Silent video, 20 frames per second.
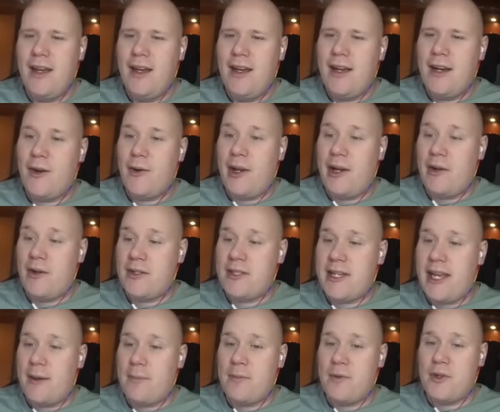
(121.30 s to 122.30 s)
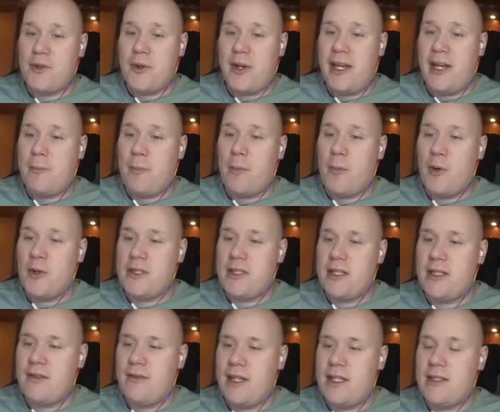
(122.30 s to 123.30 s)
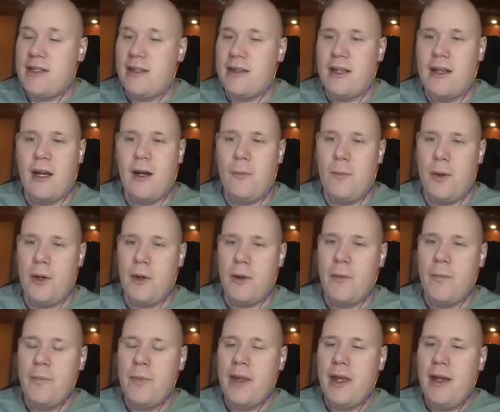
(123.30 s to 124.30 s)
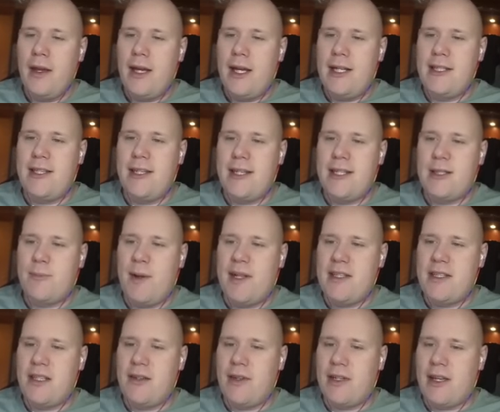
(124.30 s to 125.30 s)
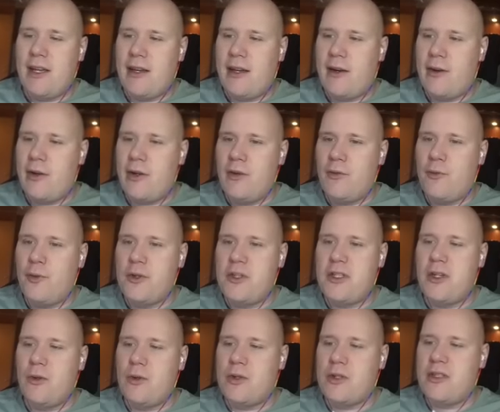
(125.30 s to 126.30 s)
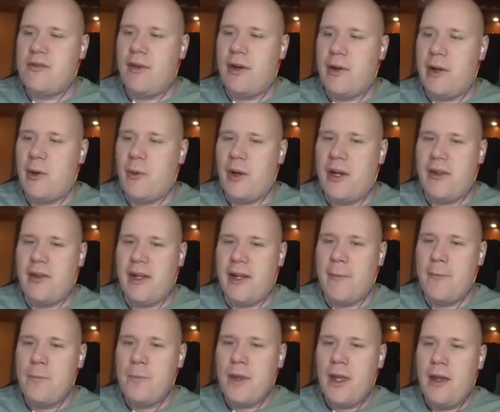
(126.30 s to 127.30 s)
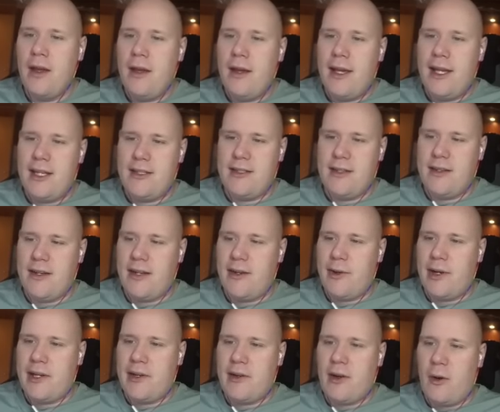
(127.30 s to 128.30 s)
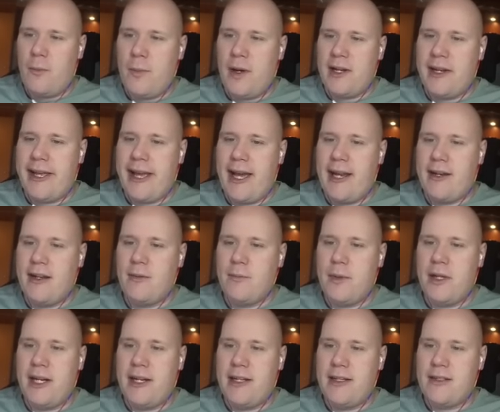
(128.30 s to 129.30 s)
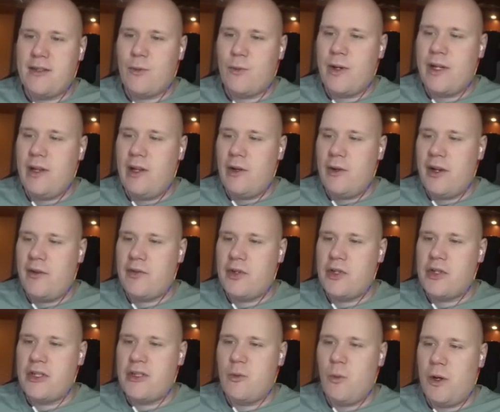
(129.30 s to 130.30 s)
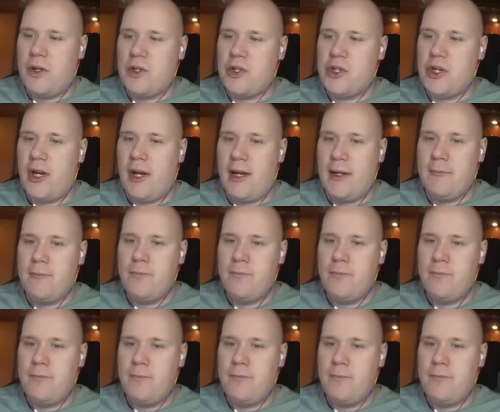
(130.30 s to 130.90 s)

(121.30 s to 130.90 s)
Green Earth's Captain Drake proposed this vessel, the gunboat. It's inexpensive and can carry your foot soldiers very quickly. It has a direct combat cannon, but it has to reload after just one shot.